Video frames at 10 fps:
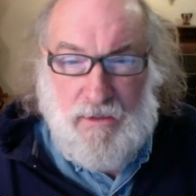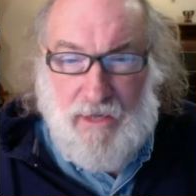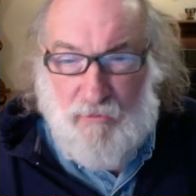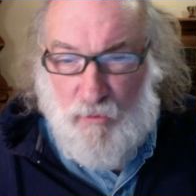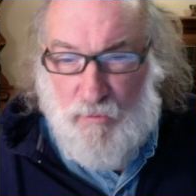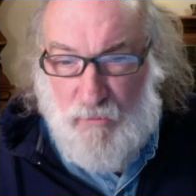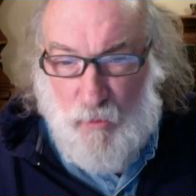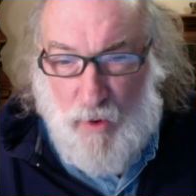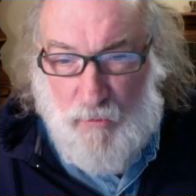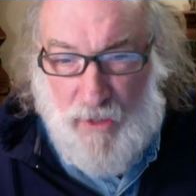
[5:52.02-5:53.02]
Now
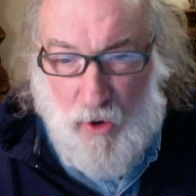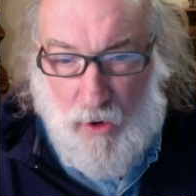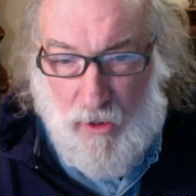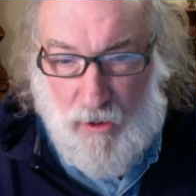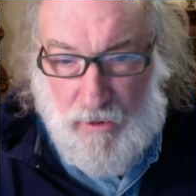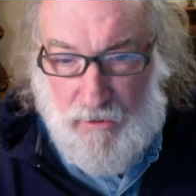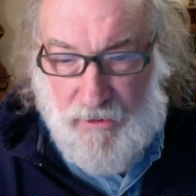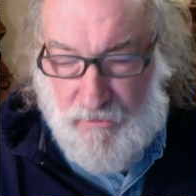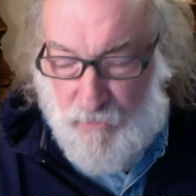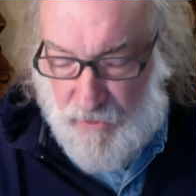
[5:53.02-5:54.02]
remember where we are
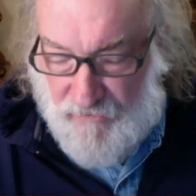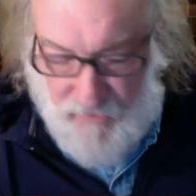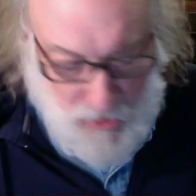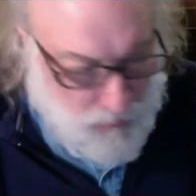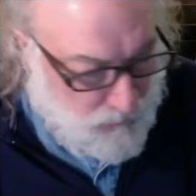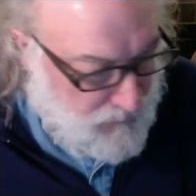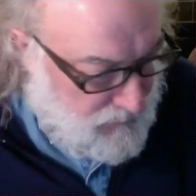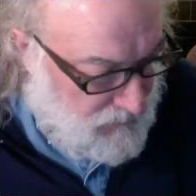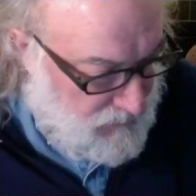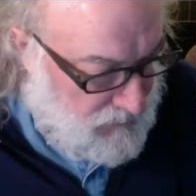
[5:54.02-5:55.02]
in the book of Job.
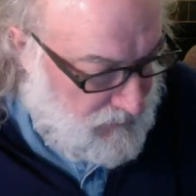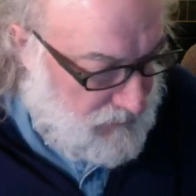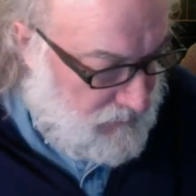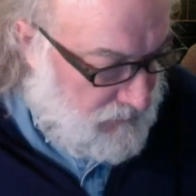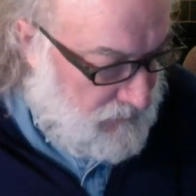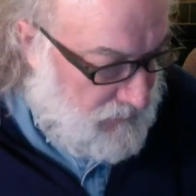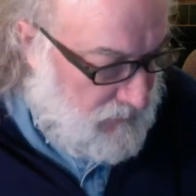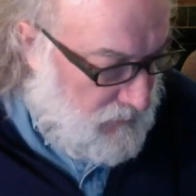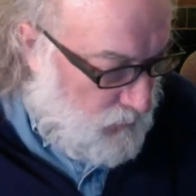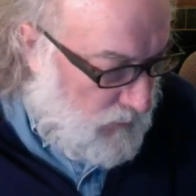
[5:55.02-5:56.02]

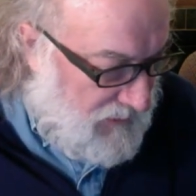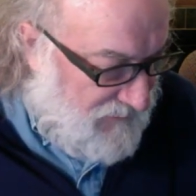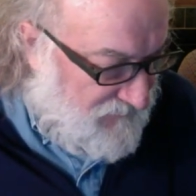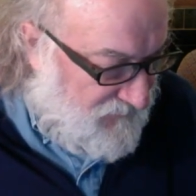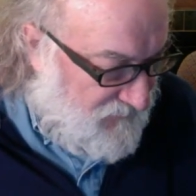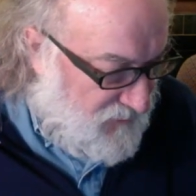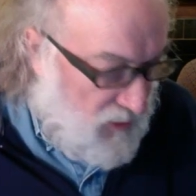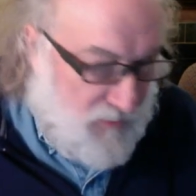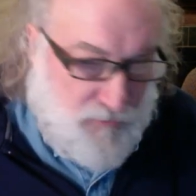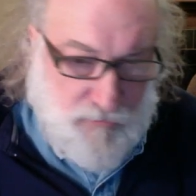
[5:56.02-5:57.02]
We have
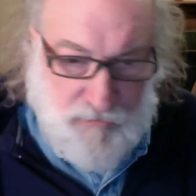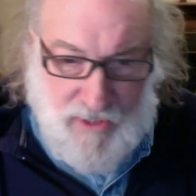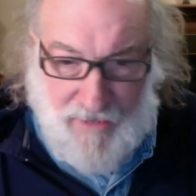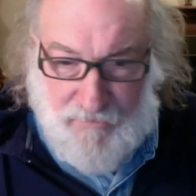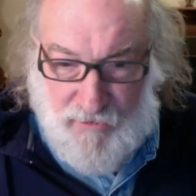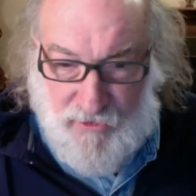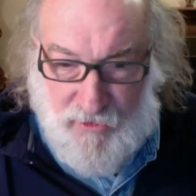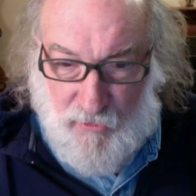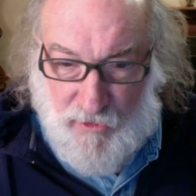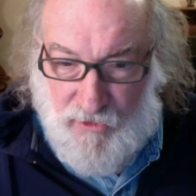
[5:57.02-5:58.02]
gone through chapters
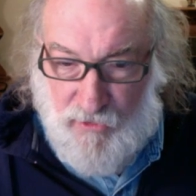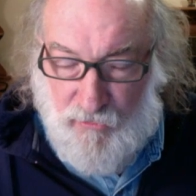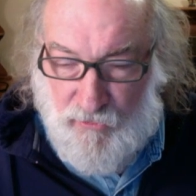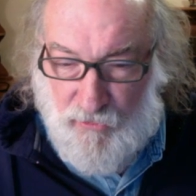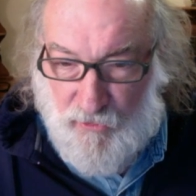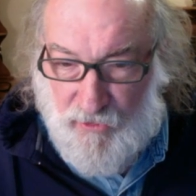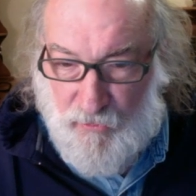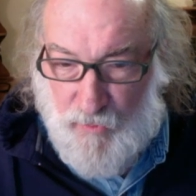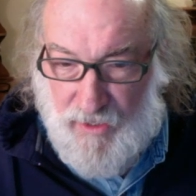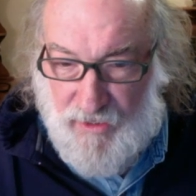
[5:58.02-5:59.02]
32,
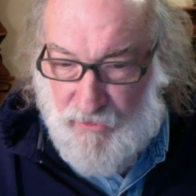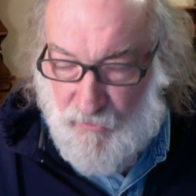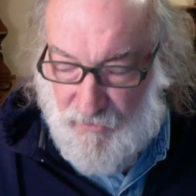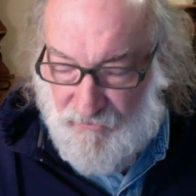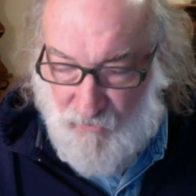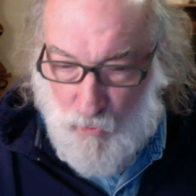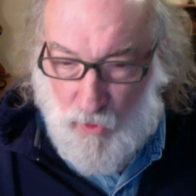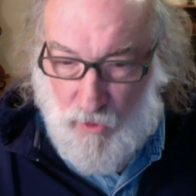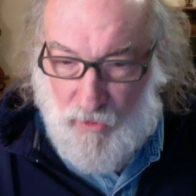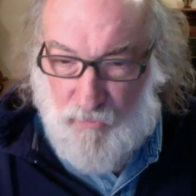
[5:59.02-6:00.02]
33, and
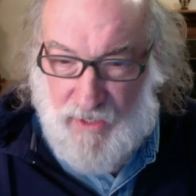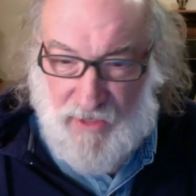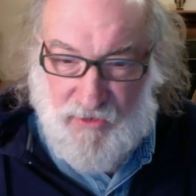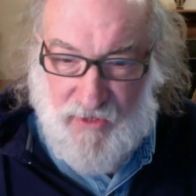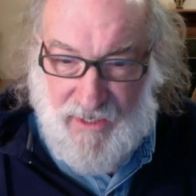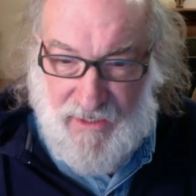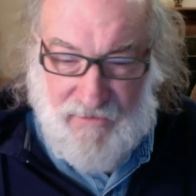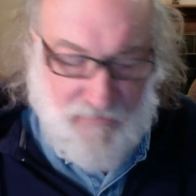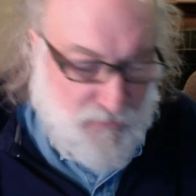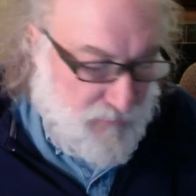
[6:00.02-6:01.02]
34, and we got to the
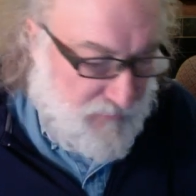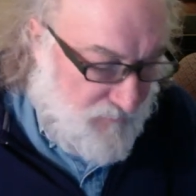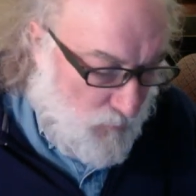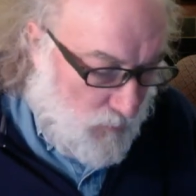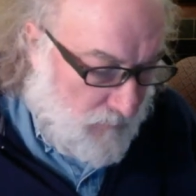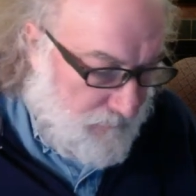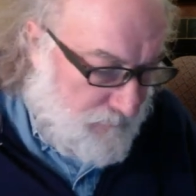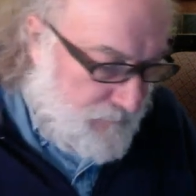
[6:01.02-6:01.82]
end of 34.